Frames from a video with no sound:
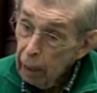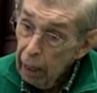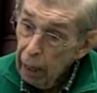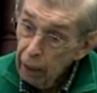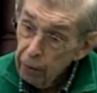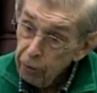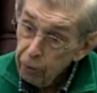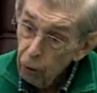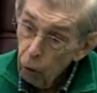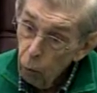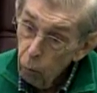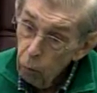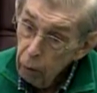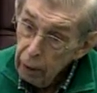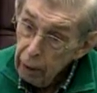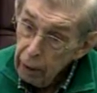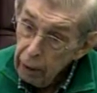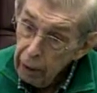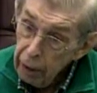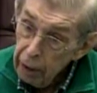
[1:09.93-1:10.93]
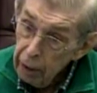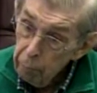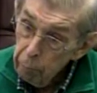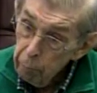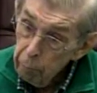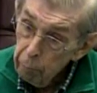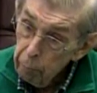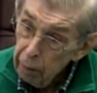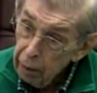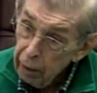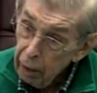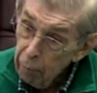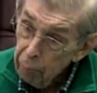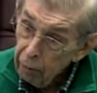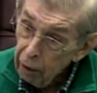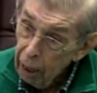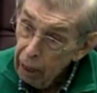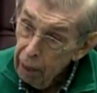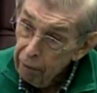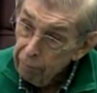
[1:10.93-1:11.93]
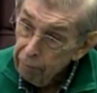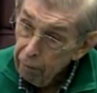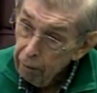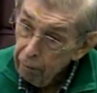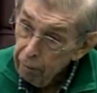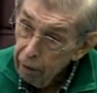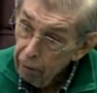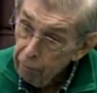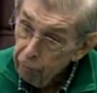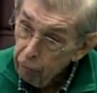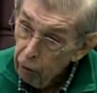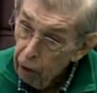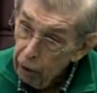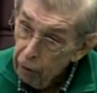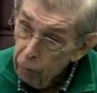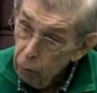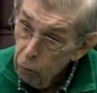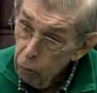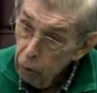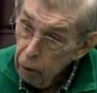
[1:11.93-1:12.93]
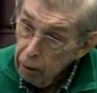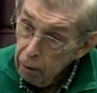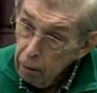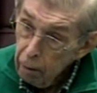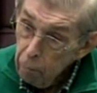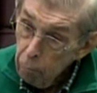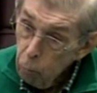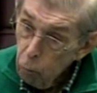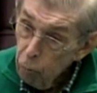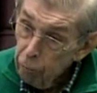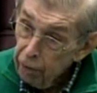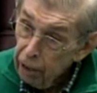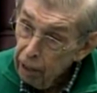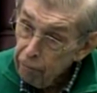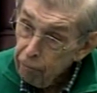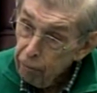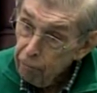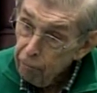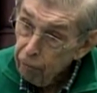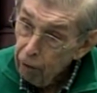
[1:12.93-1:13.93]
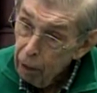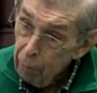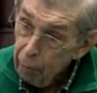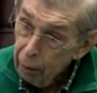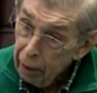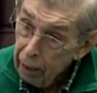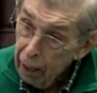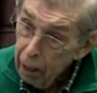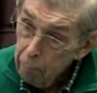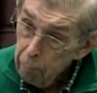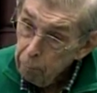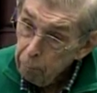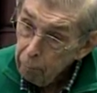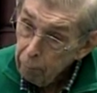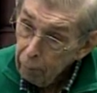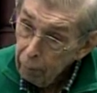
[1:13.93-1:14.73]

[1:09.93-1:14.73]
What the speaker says: And so it becomes, I have a friend who moved here from Framingham,